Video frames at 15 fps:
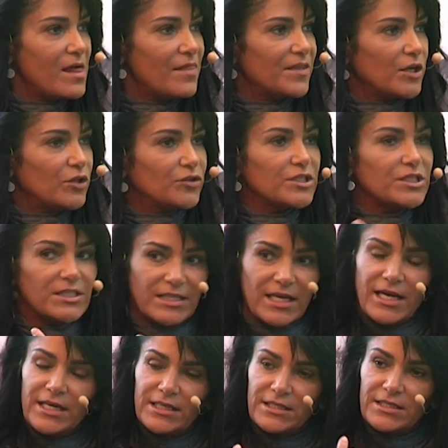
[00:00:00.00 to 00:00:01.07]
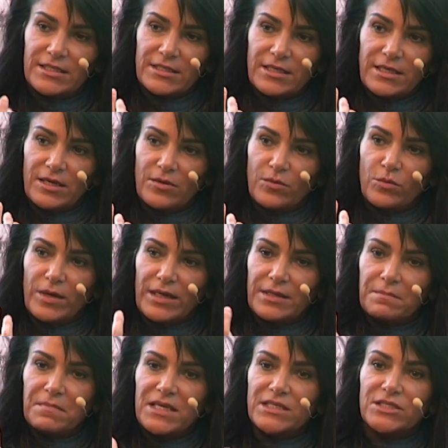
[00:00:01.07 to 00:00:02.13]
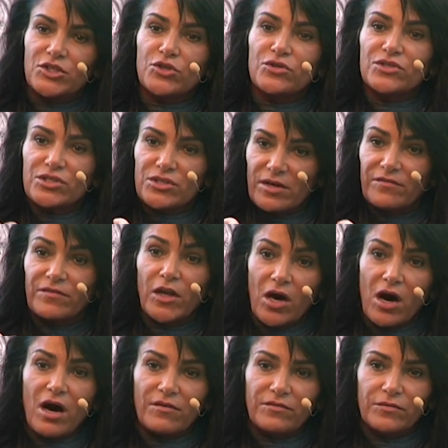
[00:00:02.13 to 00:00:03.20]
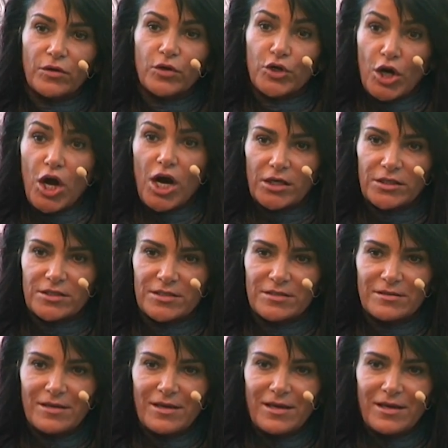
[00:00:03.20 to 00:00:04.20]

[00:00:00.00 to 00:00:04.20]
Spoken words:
they understand what it means to deserve love or not,